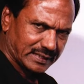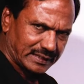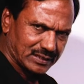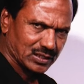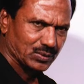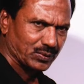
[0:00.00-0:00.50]

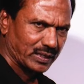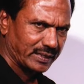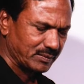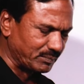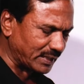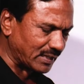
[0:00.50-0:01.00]
condition only
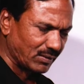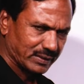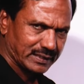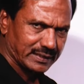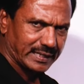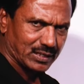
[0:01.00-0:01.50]
but not
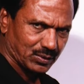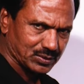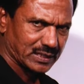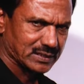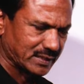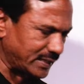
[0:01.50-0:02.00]
in the
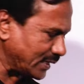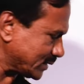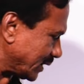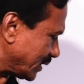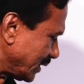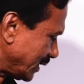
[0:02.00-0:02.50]
heterozygous
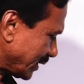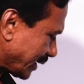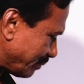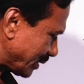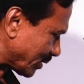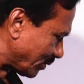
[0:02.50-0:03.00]
condition
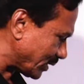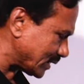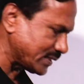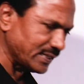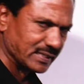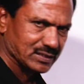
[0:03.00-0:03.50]
can be called as
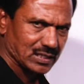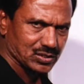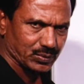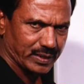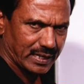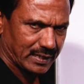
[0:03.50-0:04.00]
the
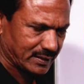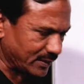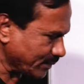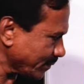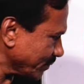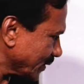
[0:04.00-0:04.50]
recessive
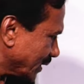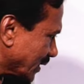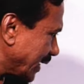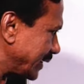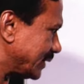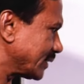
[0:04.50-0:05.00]
character,
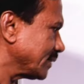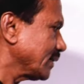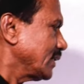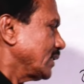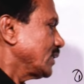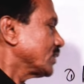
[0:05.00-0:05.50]
right?
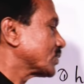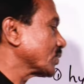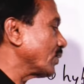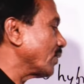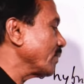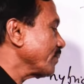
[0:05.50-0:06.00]

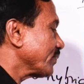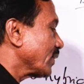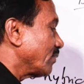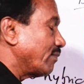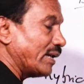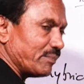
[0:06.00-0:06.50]
So
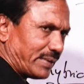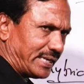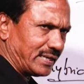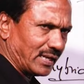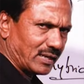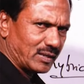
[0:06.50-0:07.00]
when
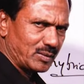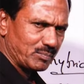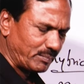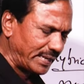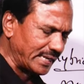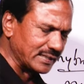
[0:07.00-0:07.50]
Mendel
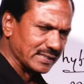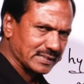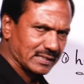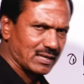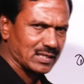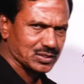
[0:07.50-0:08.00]
made the
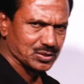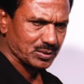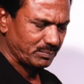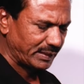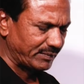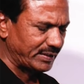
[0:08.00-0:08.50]
cross
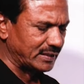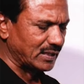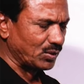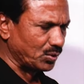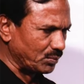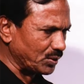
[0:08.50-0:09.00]
between the
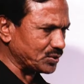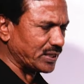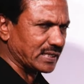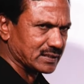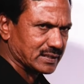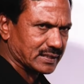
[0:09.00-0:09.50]

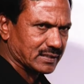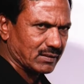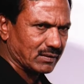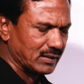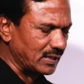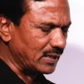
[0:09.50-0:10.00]
homozygous
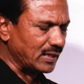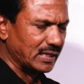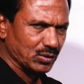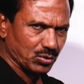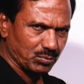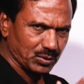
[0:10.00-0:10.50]
tall and
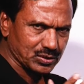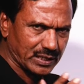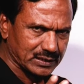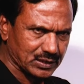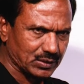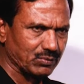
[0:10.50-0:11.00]

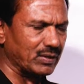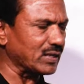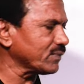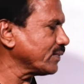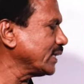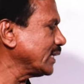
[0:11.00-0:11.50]
homozygous
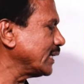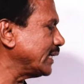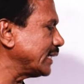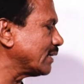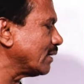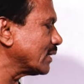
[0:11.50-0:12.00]
dwarf,
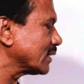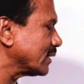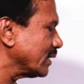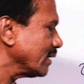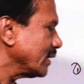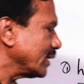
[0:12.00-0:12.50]
he got
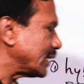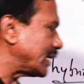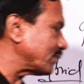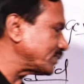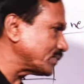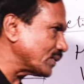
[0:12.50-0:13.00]
the
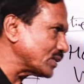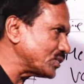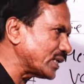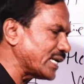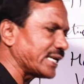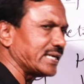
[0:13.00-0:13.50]
F1
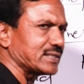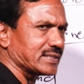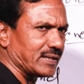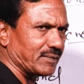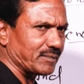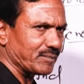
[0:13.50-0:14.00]

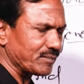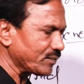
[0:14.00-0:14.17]
generation.